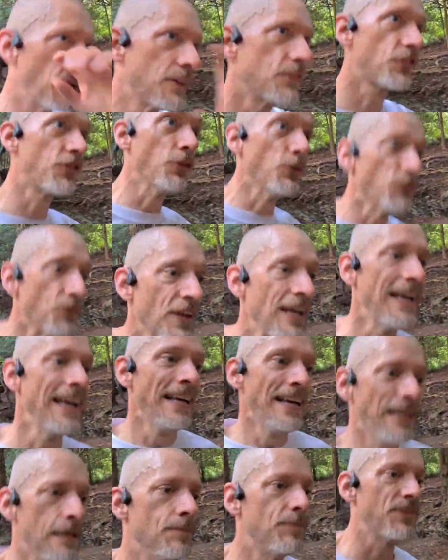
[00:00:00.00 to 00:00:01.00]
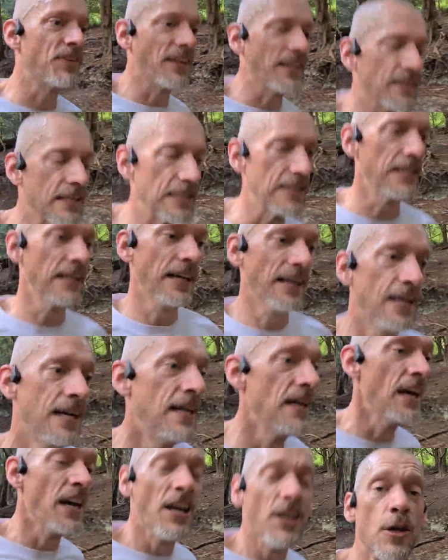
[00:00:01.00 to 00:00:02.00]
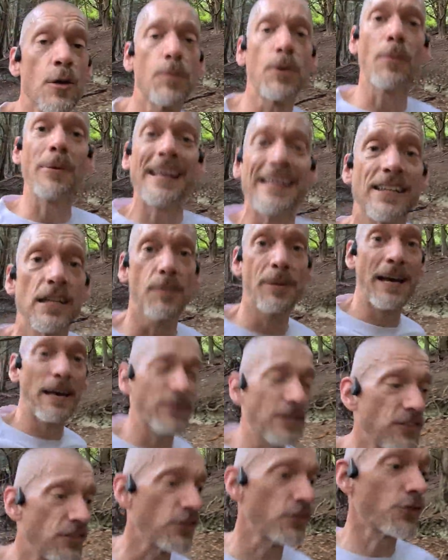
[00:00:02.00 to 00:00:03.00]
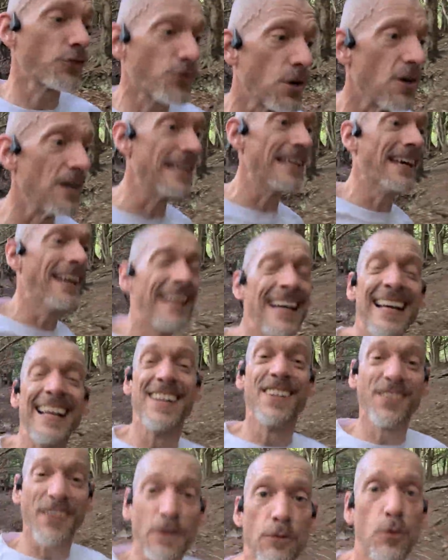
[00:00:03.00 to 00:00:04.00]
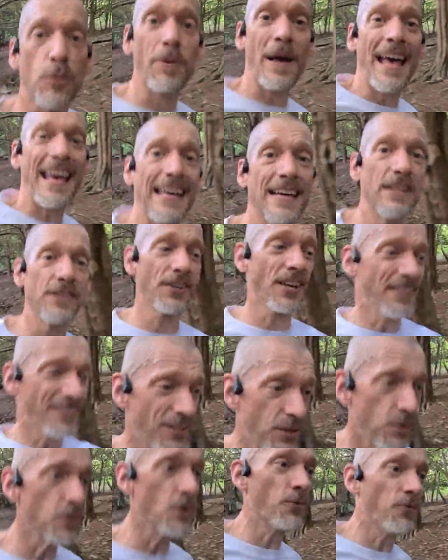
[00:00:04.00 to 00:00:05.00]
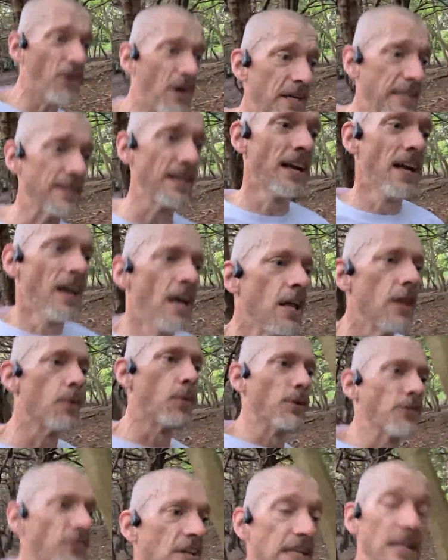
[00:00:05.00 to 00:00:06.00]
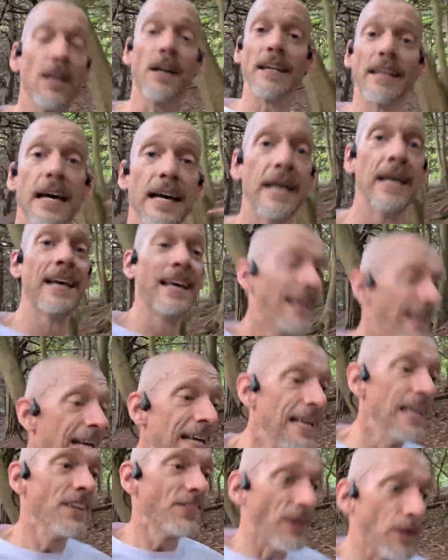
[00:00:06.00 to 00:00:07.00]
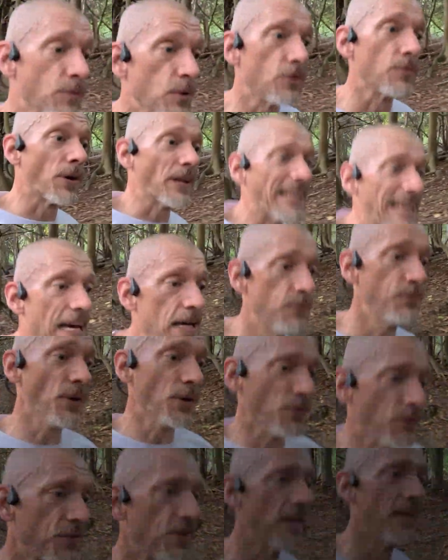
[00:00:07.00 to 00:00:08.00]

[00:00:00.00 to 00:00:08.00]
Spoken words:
shoes in particular, you'll probably end up having to try several pairs until you find the ones that you like. Same with running headphones.